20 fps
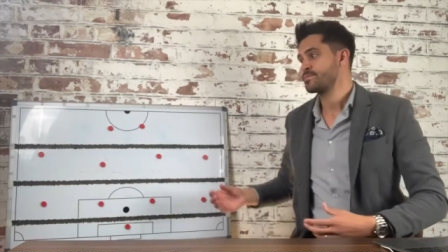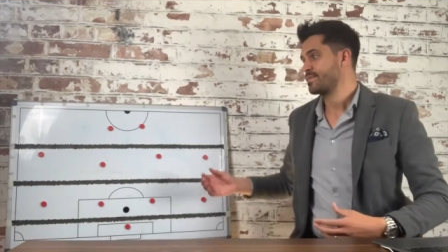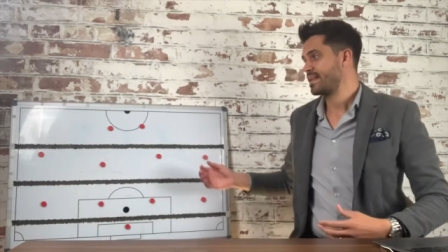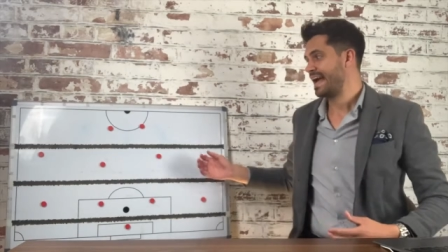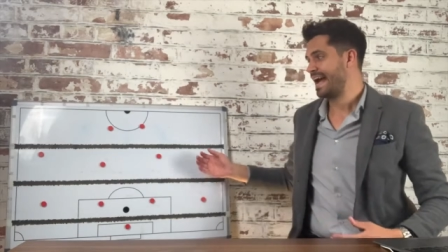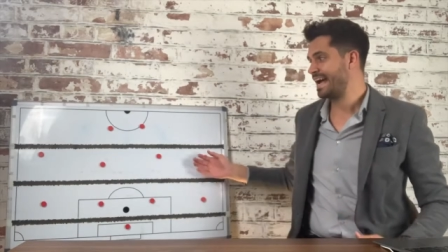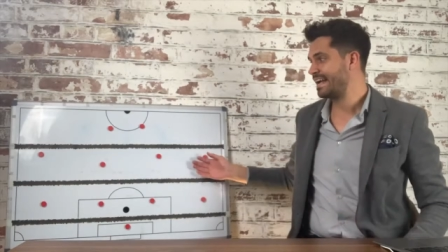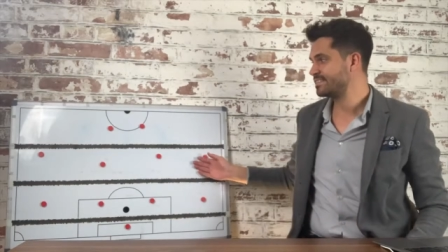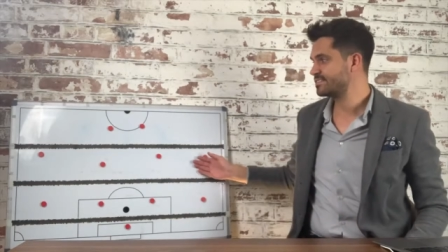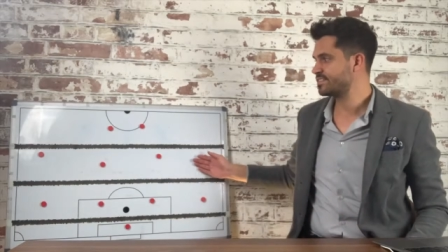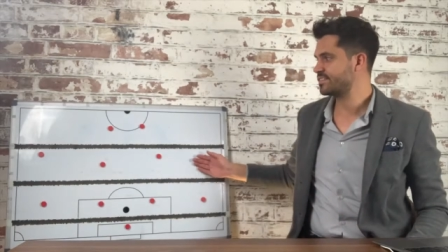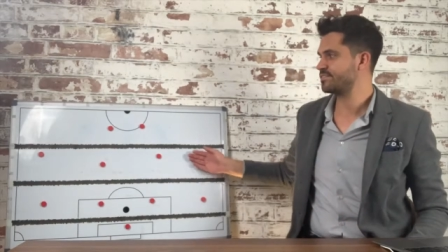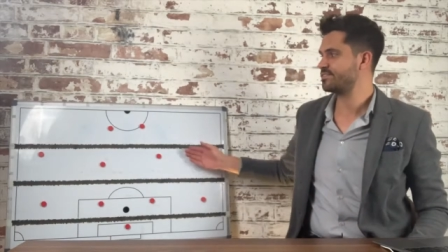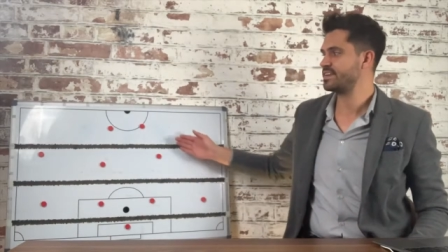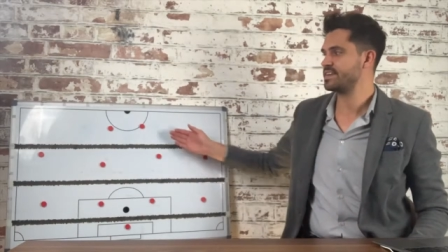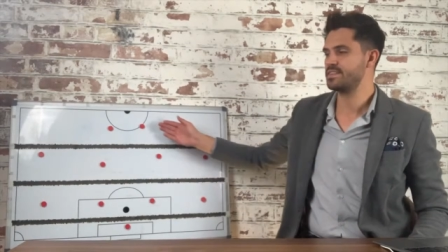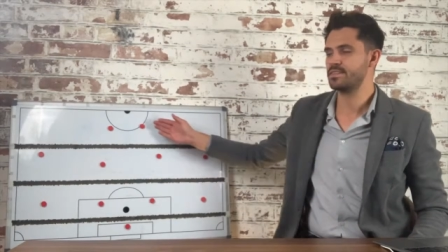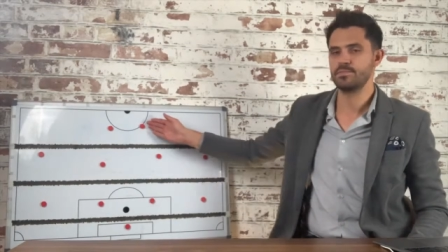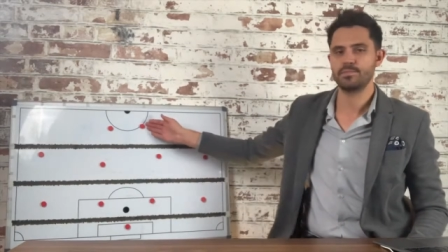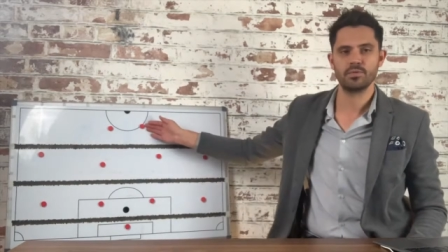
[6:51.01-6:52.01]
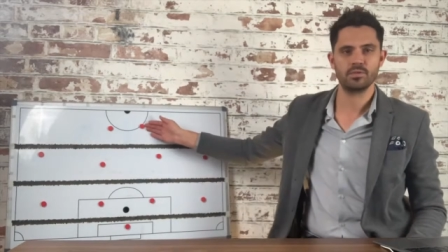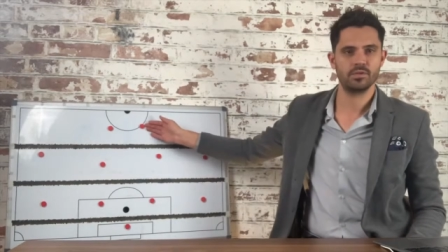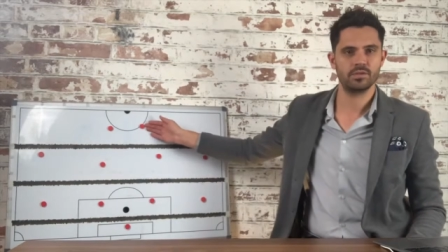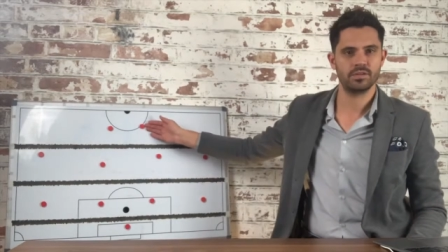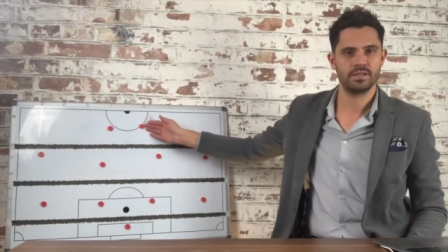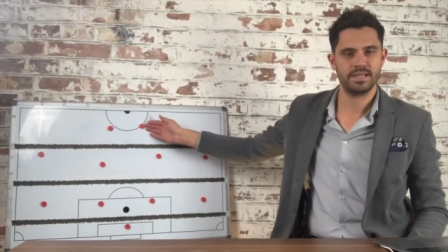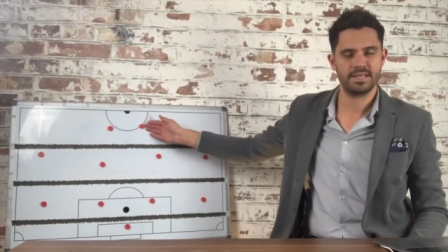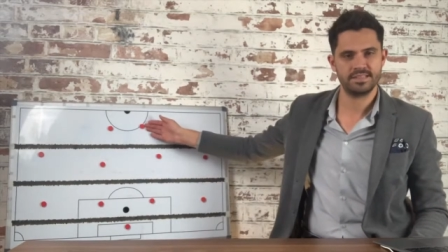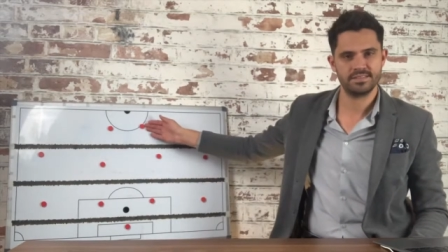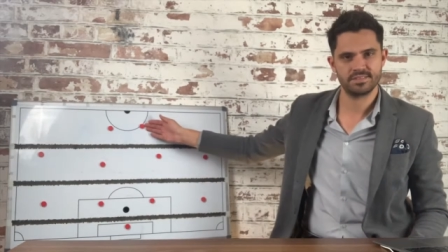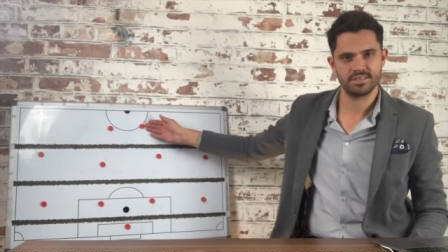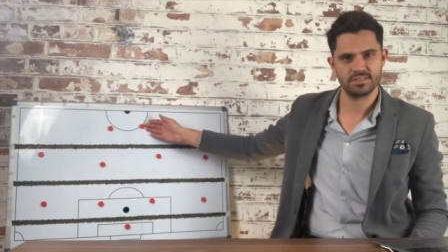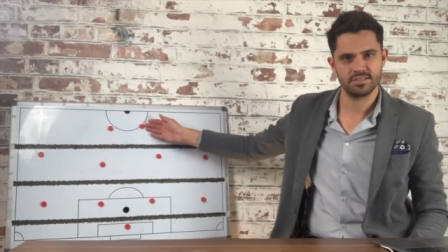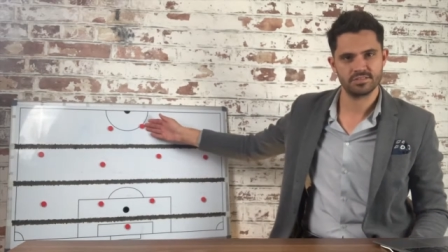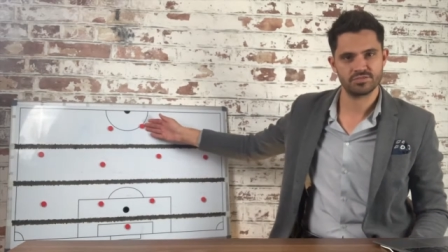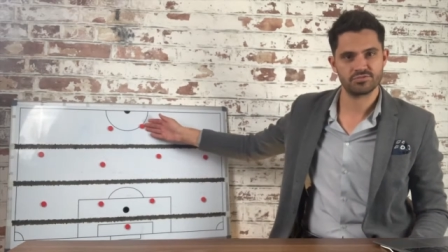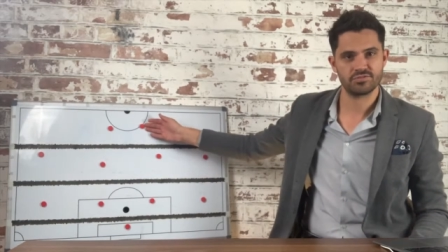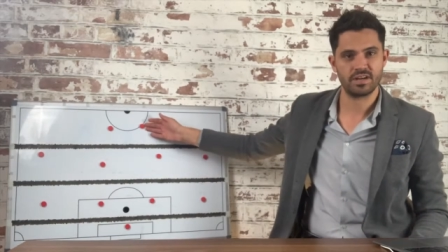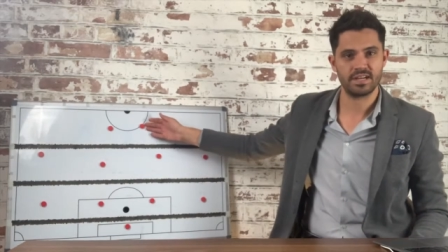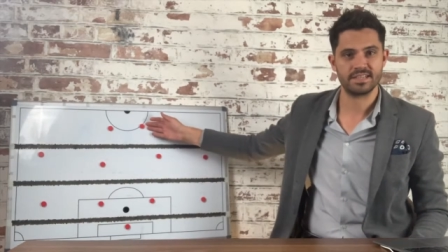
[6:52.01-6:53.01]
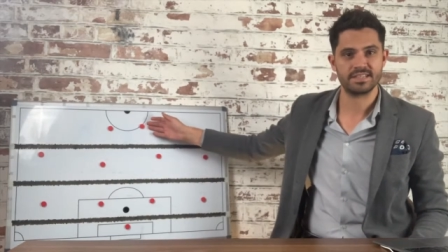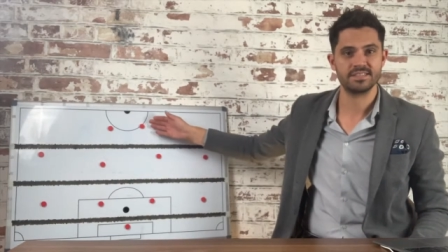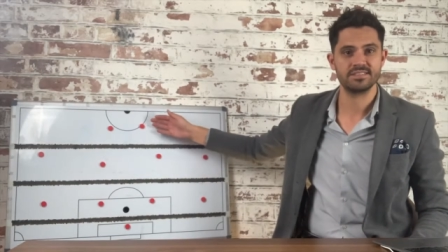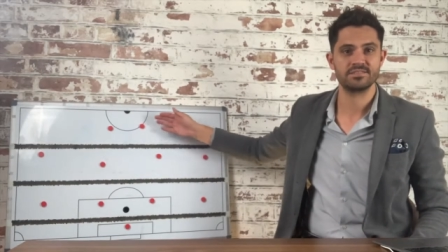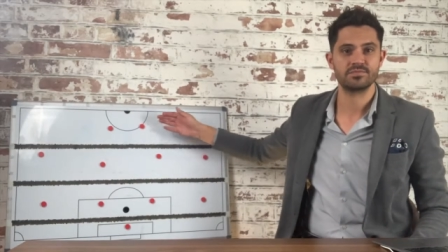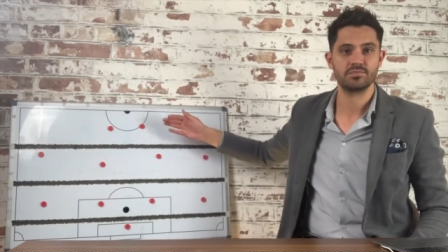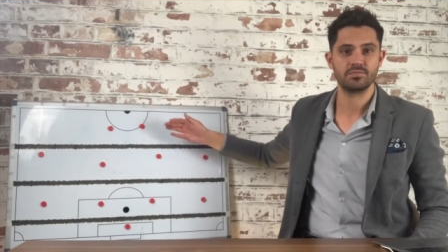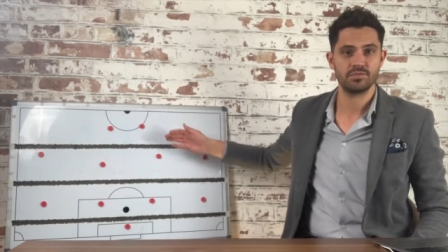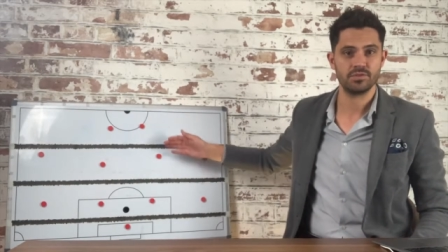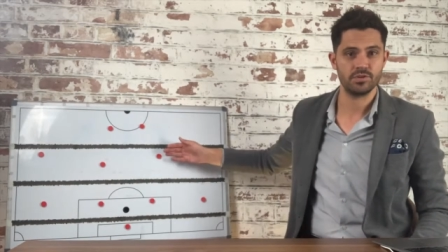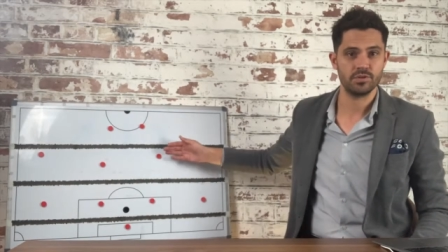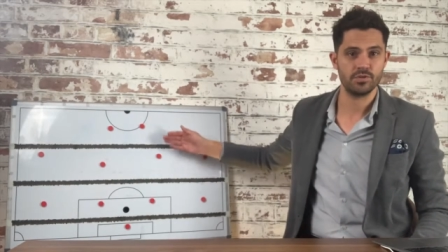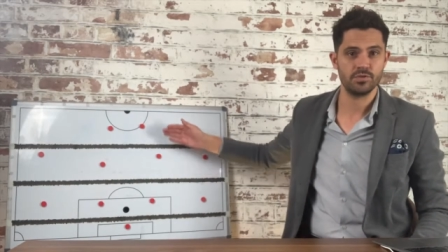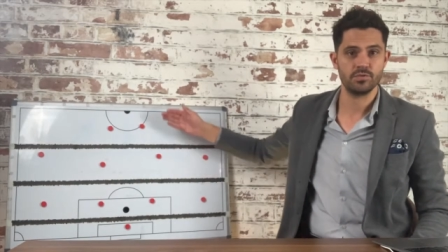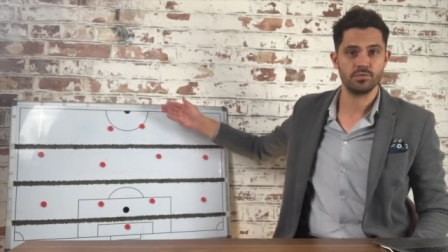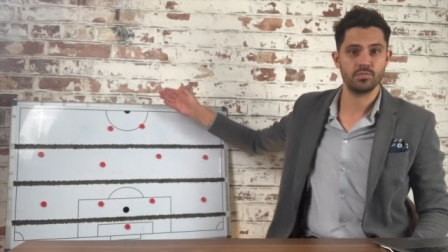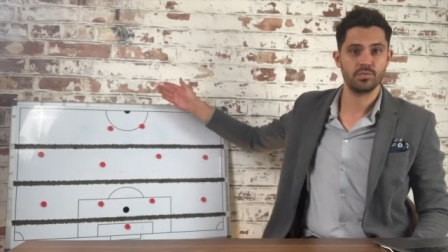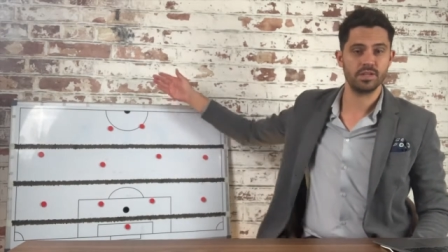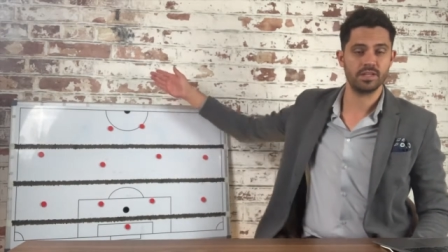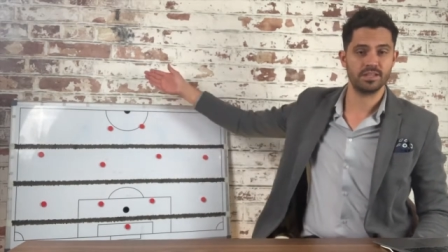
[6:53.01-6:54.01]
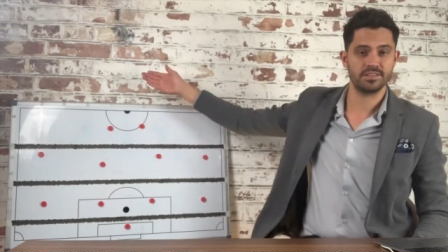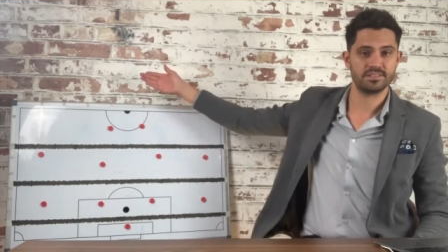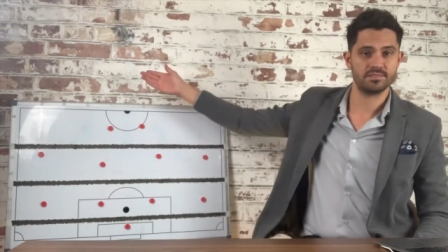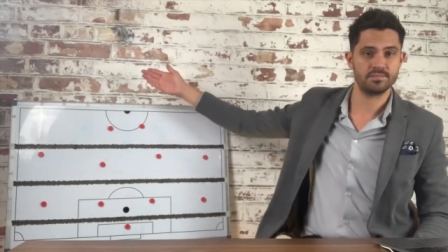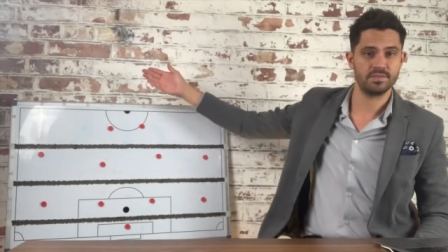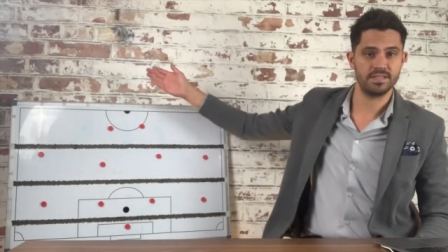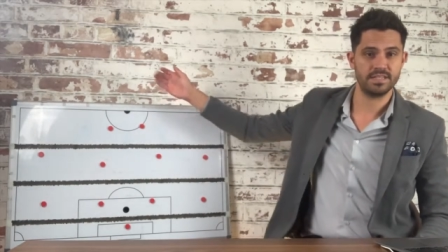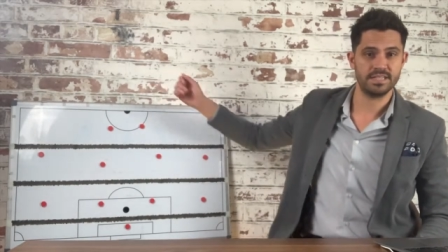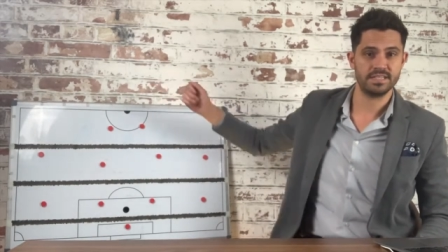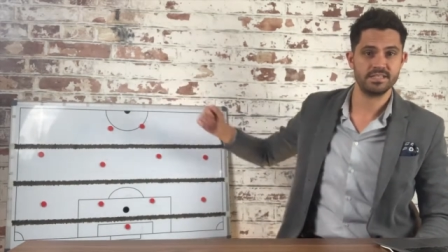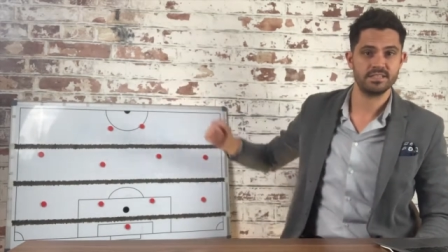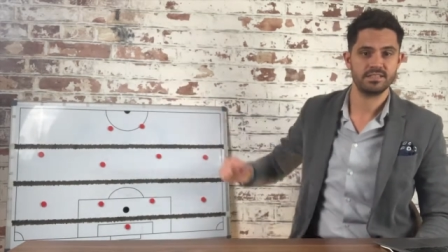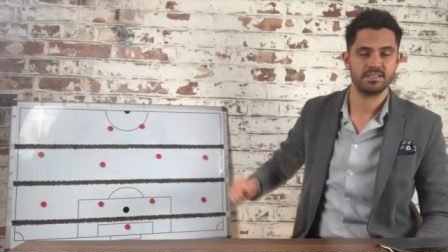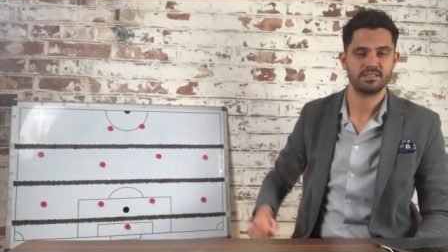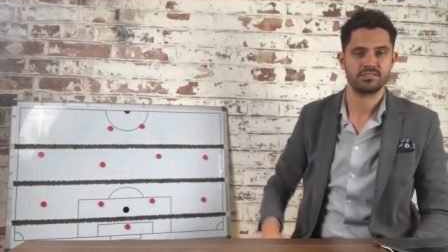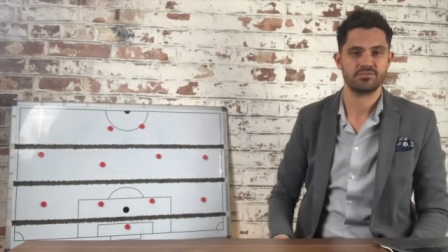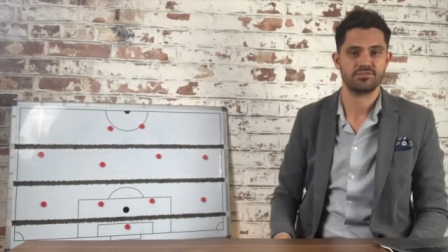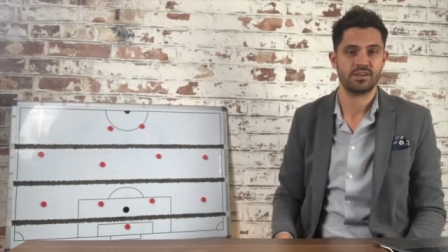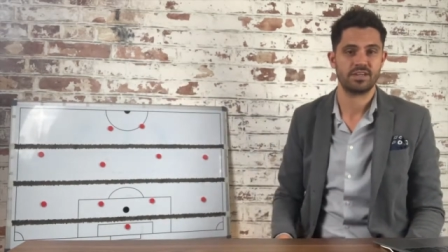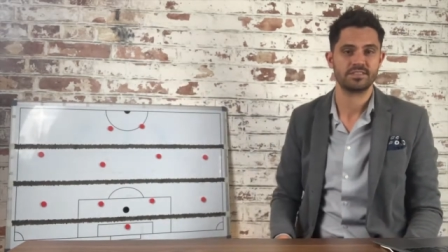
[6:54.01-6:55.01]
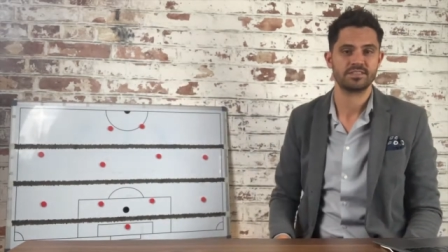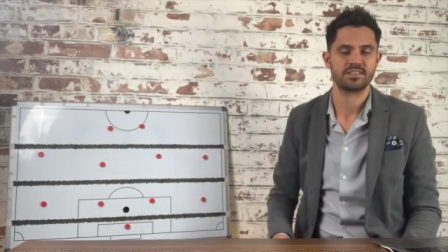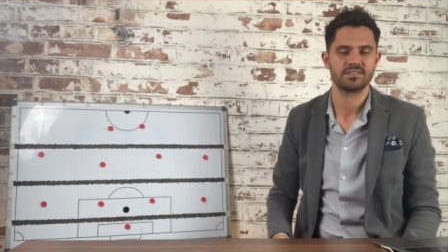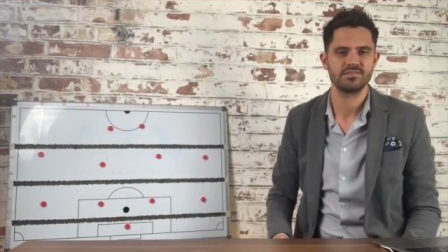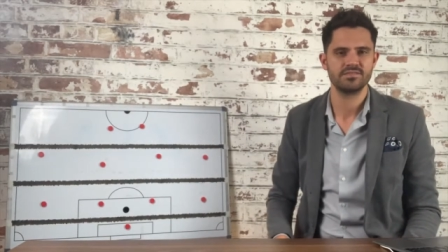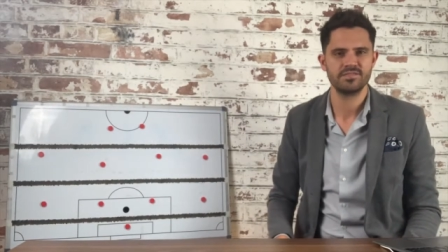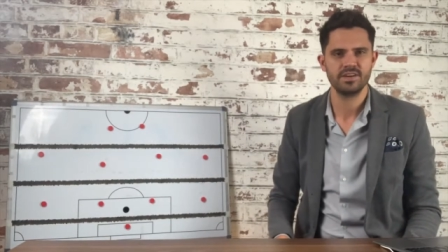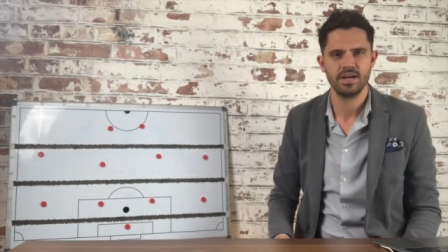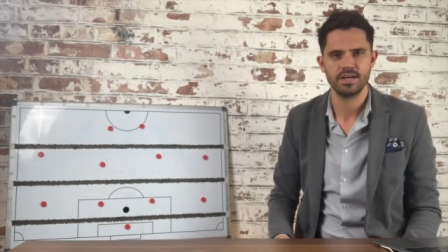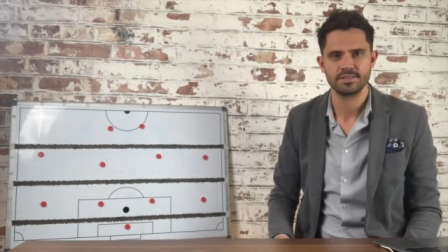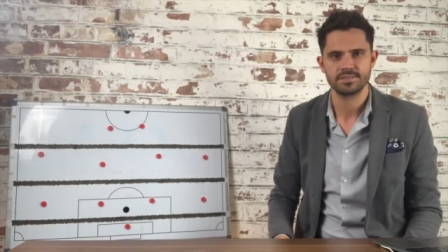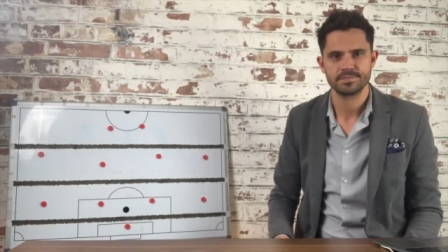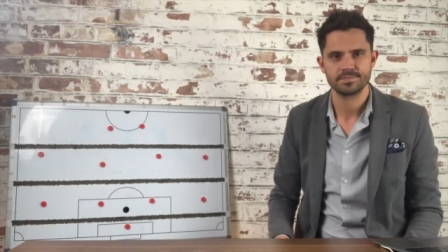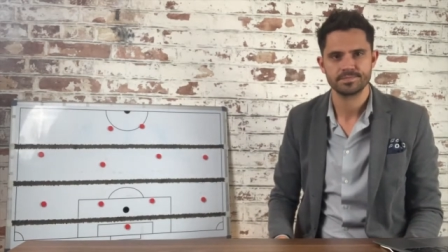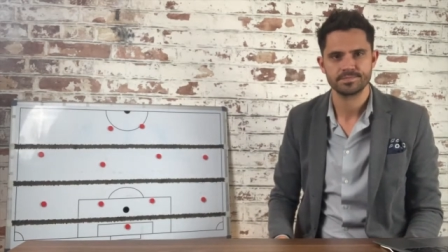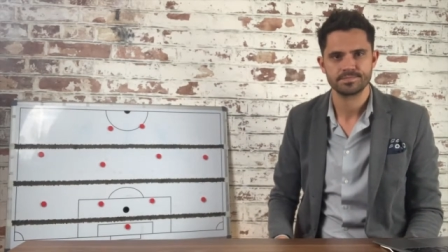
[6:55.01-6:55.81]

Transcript: and to feed the ball into the strikers who will ultimately try to convert.